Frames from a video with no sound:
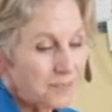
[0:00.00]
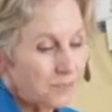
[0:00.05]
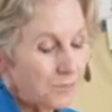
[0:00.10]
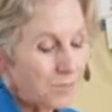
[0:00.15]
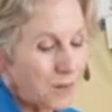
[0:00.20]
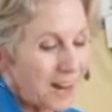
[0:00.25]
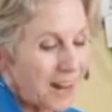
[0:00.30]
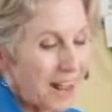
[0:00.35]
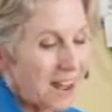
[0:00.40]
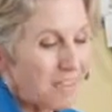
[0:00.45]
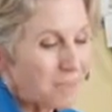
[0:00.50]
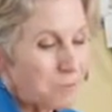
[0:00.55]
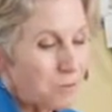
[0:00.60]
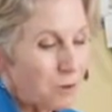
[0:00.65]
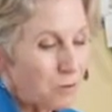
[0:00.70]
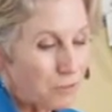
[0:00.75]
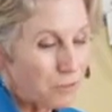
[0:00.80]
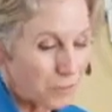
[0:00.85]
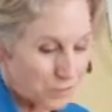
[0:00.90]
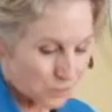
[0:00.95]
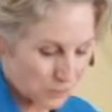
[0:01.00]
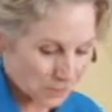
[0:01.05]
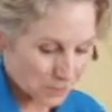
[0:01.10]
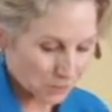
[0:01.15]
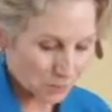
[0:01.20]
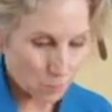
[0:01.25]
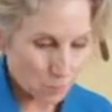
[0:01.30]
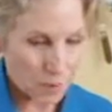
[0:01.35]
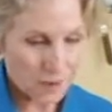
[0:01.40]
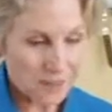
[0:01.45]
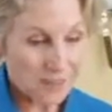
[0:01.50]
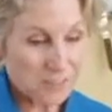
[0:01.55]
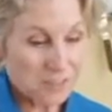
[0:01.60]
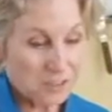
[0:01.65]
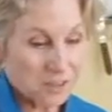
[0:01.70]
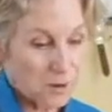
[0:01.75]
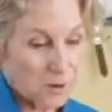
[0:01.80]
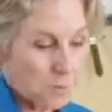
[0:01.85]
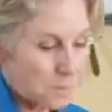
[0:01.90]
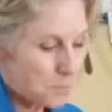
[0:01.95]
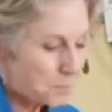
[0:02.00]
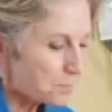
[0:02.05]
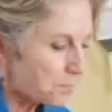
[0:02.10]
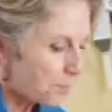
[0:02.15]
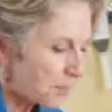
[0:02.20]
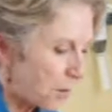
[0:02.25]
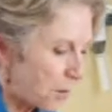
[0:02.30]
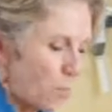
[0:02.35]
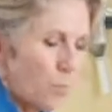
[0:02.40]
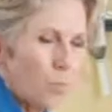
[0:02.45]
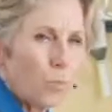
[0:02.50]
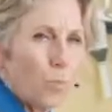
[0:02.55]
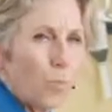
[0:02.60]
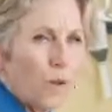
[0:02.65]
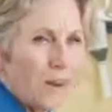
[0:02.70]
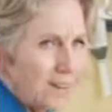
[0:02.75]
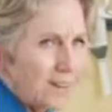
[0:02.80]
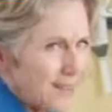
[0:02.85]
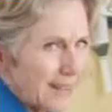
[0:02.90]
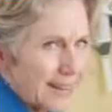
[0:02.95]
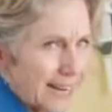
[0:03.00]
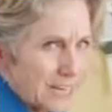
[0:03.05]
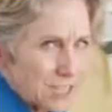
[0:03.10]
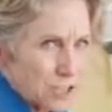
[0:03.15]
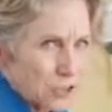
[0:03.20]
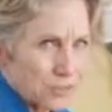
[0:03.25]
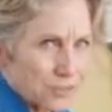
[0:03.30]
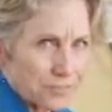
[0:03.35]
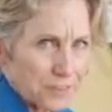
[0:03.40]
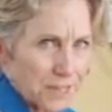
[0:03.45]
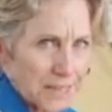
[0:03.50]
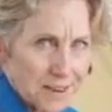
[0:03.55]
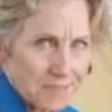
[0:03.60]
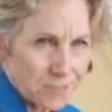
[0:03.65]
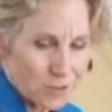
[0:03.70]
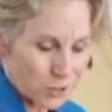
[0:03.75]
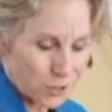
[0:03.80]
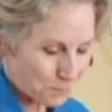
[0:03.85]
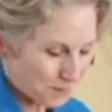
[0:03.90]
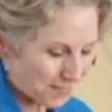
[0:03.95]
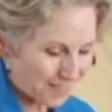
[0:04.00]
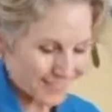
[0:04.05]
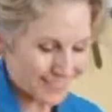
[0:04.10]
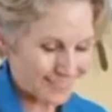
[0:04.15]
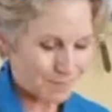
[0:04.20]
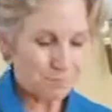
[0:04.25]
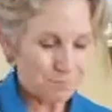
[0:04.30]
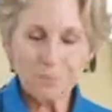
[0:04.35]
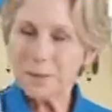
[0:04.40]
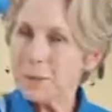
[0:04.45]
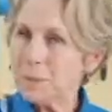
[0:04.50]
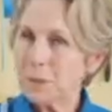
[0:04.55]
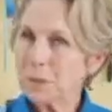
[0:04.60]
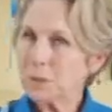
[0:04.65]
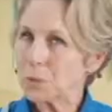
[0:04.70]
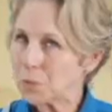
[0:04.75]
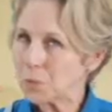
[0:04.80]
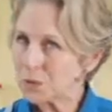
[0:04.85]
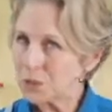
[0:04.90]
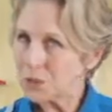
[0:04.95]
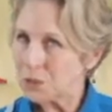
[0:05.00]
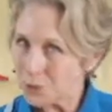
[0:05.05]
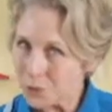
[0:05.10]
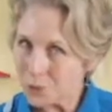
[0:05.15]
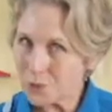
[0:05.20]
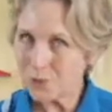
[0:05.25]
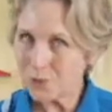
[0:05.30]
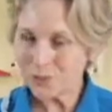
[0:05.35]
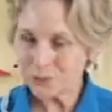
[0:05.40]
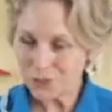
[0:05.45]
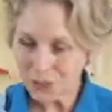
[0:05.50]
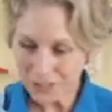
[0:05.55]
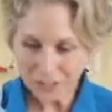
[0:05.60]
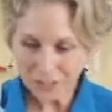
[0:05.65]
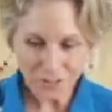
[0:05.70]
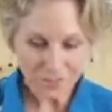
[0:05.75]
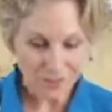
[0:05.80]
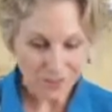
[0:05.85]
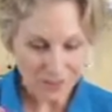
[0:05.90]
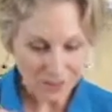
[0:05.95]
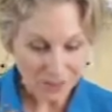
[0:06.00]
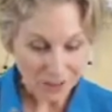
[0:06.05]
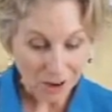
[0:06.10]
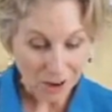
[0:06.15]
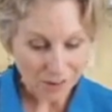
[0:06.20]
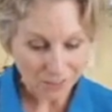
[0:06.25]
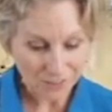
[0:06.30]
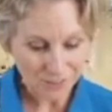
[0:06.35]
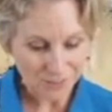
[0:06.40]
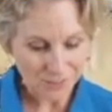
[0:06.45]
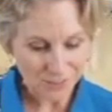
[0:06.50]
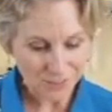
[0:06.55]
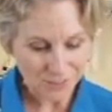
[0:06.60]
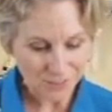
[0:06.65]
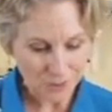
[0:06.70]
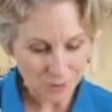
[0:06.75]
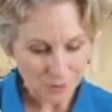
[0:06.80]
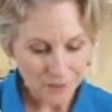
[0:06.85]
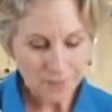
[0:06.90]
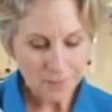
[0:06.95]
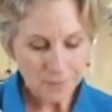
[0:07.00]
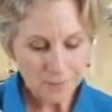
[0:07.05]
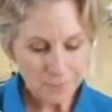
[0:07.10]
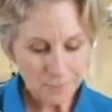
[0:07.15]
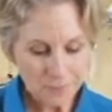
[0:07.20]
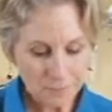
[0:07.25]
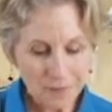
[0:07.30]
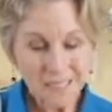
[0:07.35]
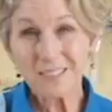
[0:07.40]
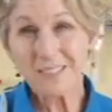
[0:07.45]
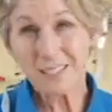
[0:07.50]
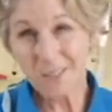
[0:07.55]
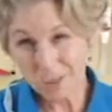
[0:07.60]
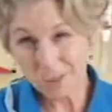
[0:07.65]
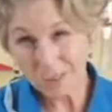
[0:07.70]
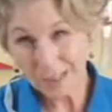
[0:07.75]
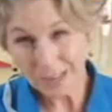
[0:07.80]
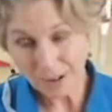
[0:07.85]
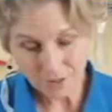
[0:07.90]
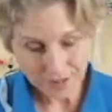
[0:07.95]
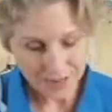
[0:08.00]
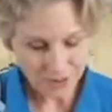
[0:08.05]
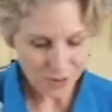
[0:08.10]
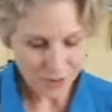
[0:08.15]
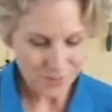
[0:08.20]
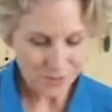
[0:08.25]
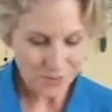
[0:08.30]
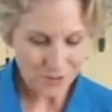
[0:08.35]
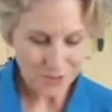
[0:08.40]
when I have them over for dinner and wanting to know, what is that extra flavor? Because people don't use ginger very often. So my secret's out now. You're